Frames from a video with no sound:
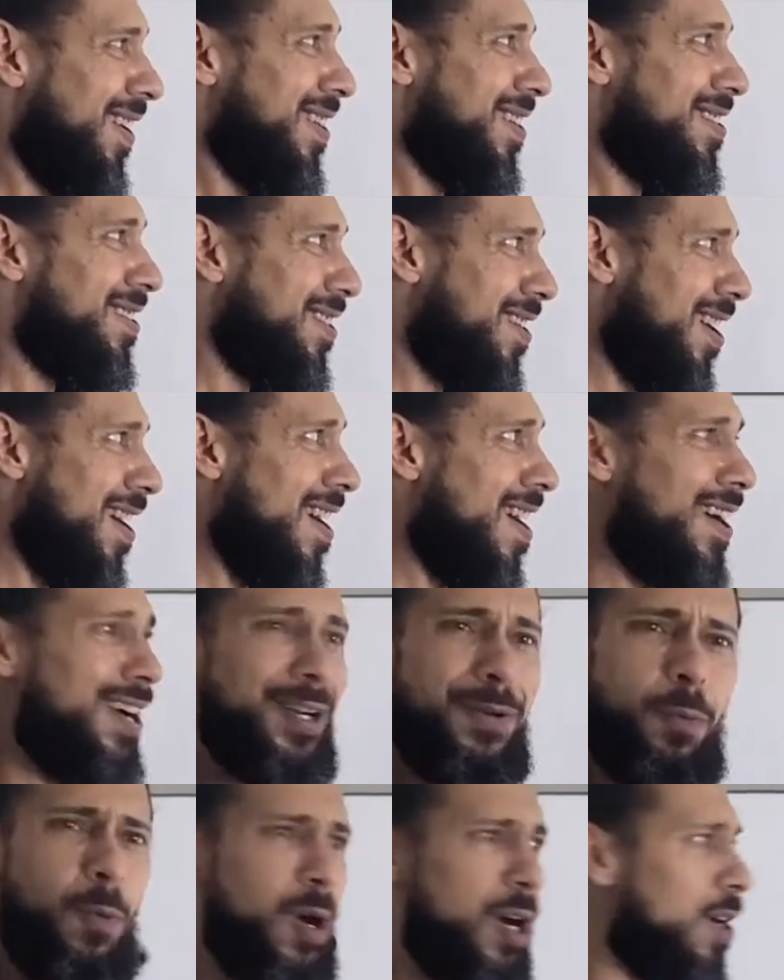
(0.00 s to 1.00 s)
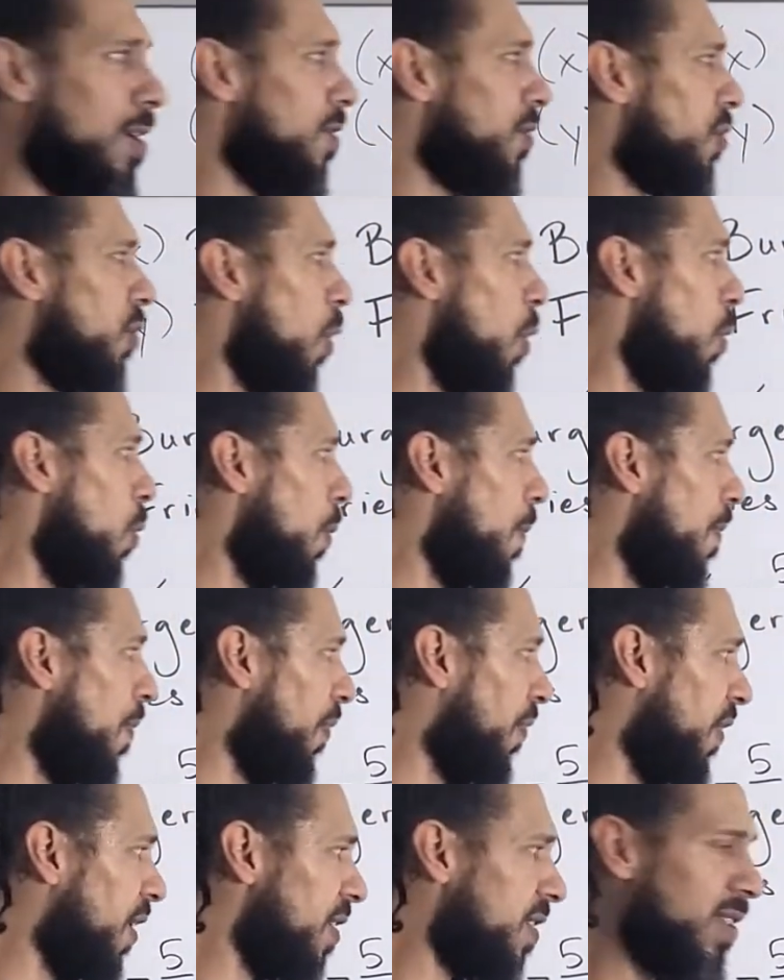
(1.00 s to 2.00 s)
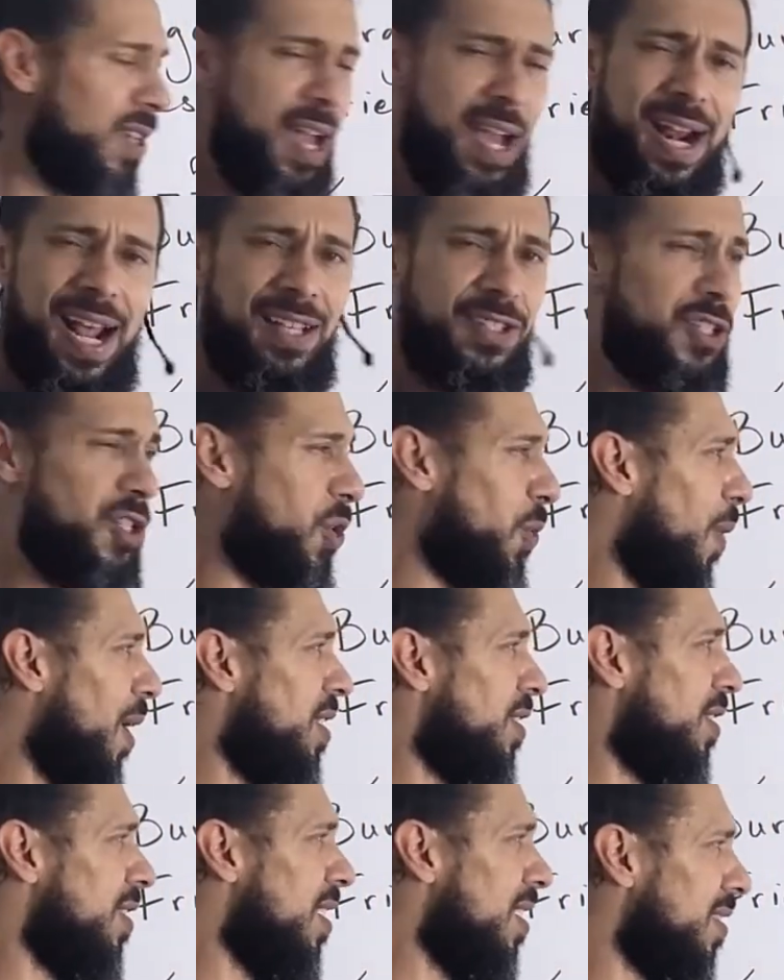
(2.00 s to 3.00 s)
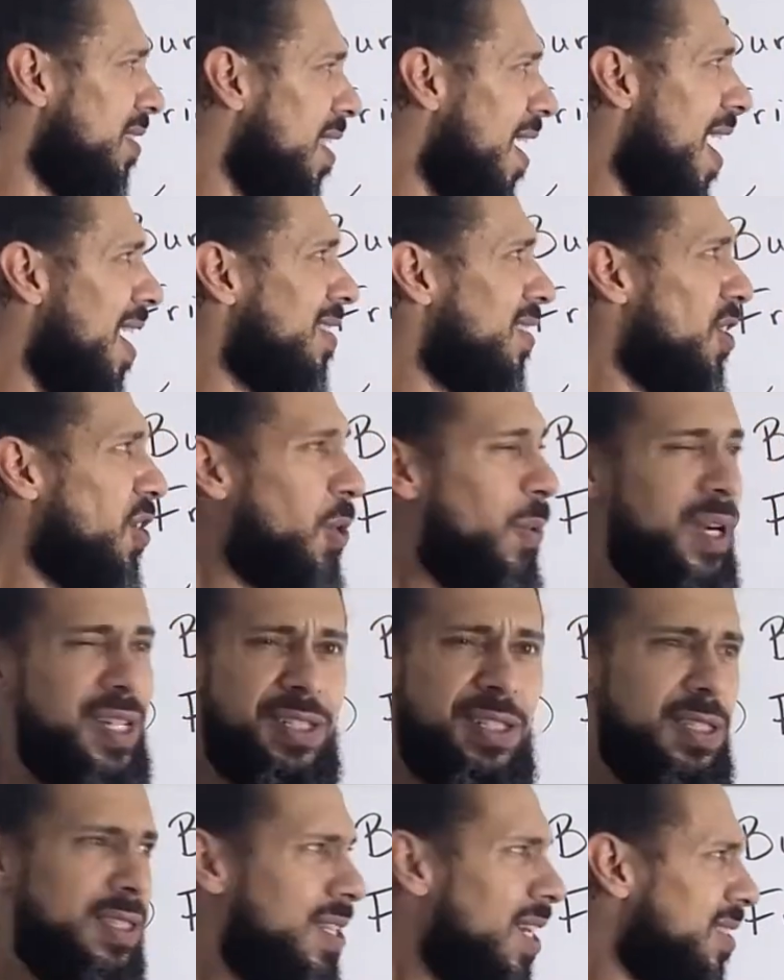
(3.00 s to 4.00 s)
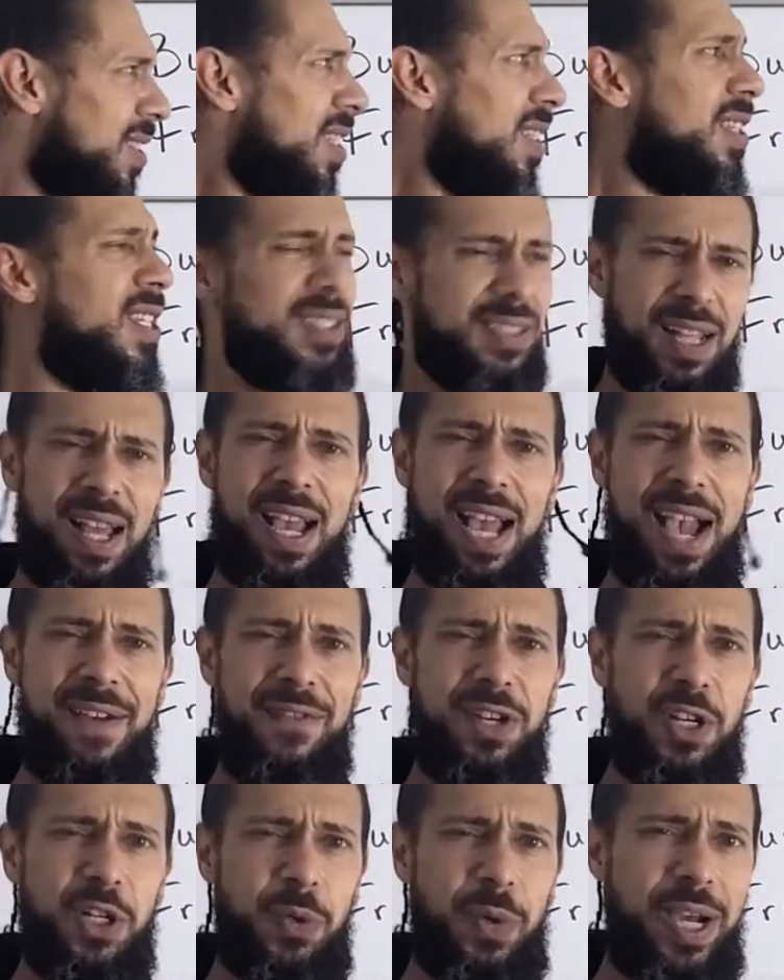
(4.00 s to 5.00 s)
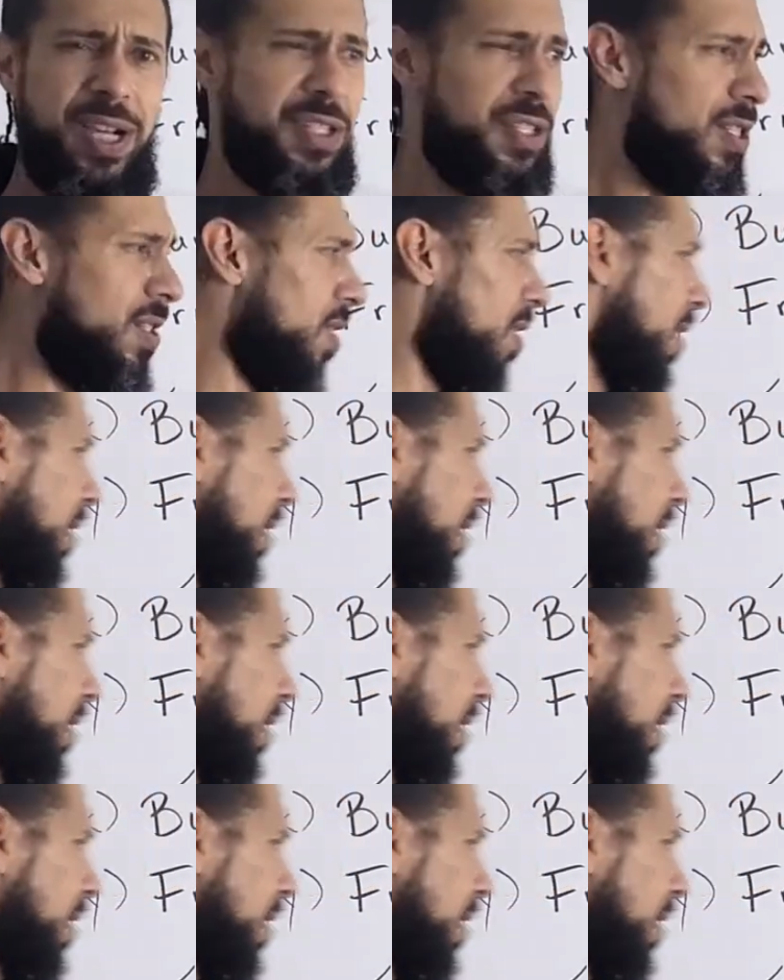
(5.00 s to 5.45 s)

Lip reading: Yeah, well, so this line has an equation, this line has an equation. Doesn't this line have an equation?